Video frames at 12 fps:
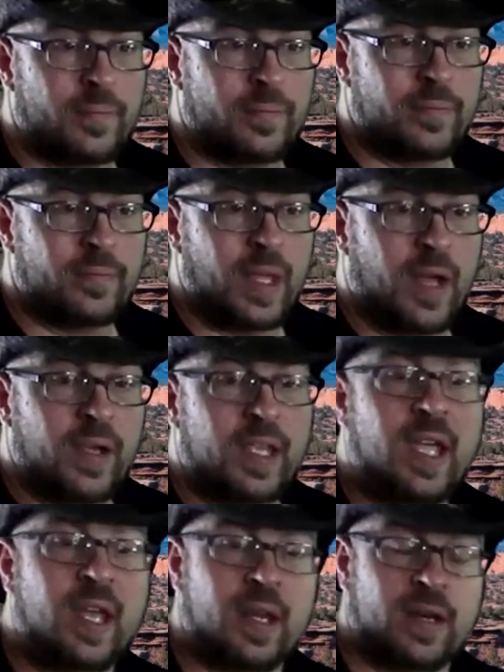Now
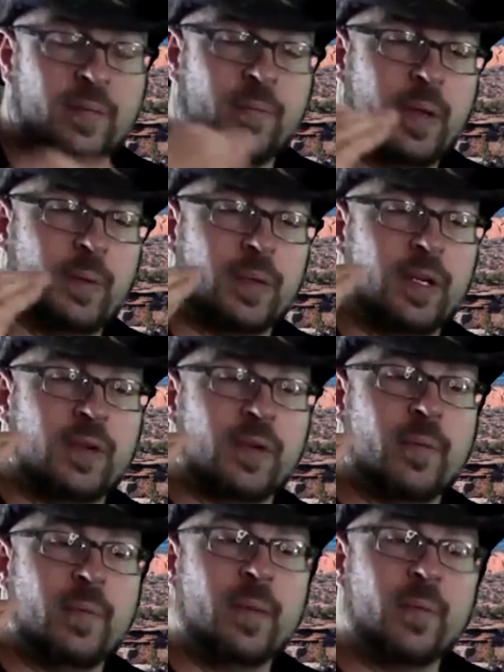again, people need to
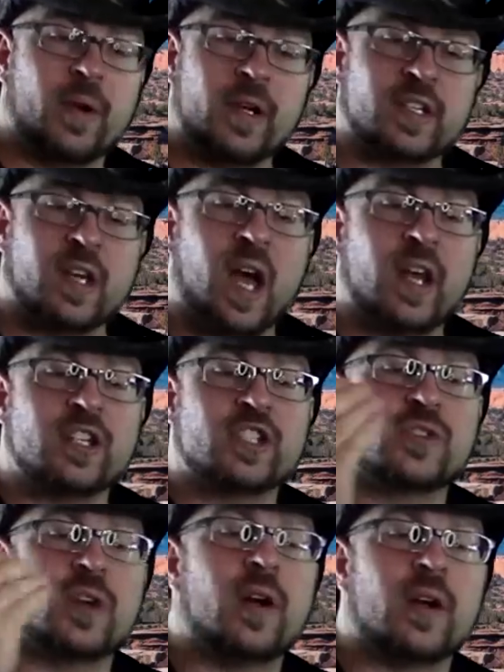remember it's not as
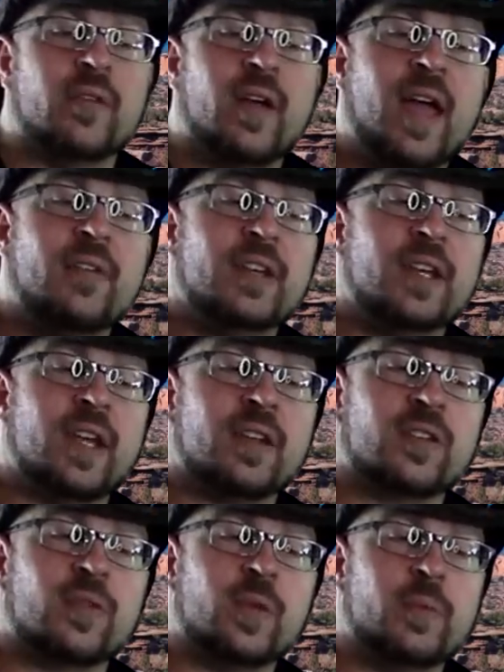strong of
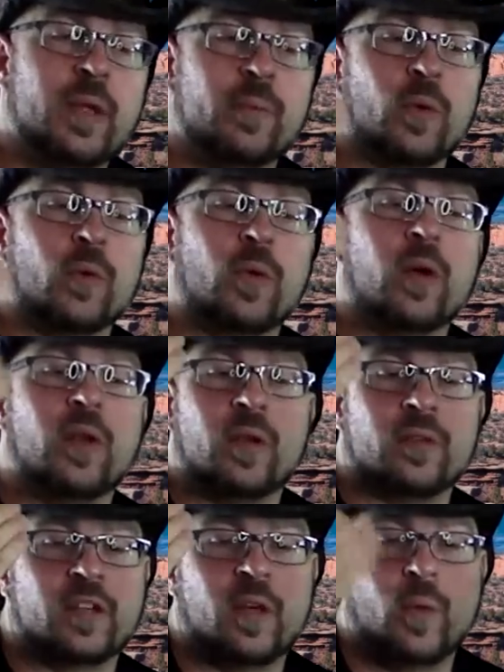evidence when people roll
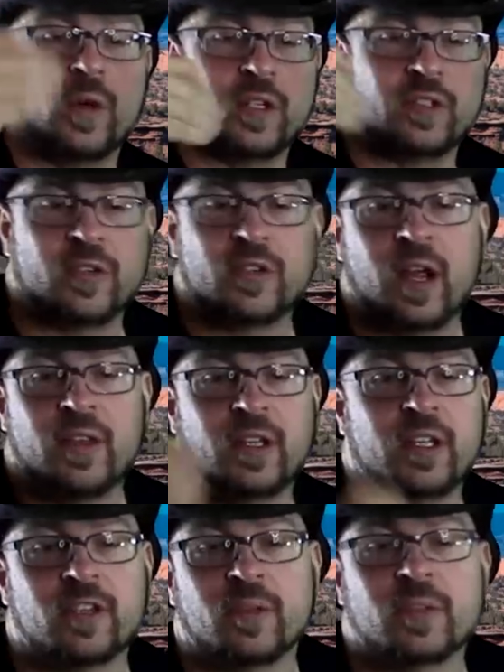on someone because they're trying to
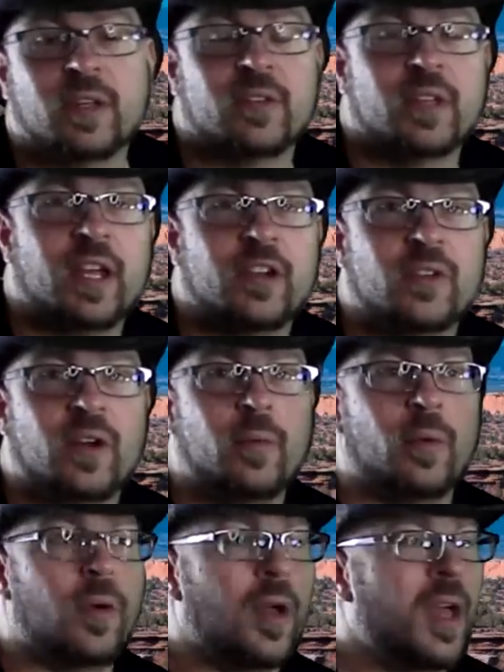get themselves out of
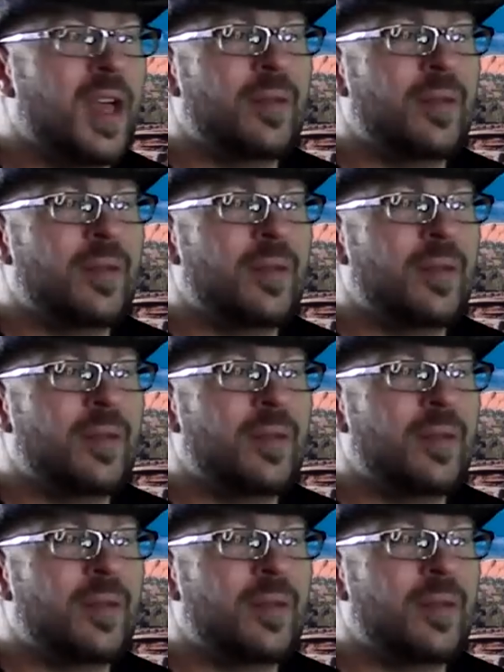trouble.